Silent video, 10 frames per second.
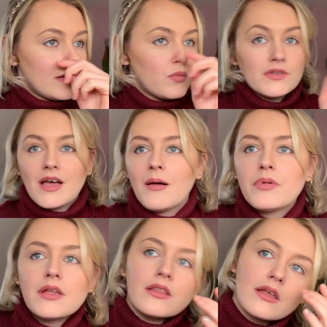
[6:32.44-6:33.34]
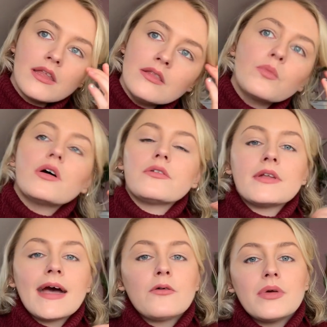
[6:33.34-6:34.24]
what's happening in the world
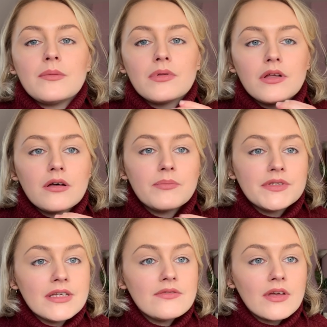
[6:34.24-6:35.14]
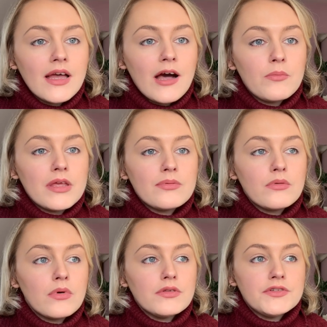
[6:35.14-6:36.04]
and how people are perceiving it, how people
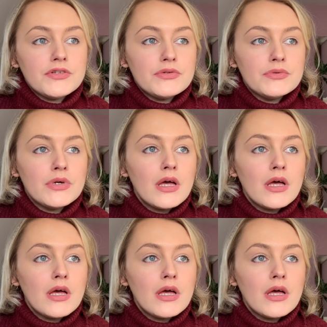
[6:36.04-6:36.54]
want to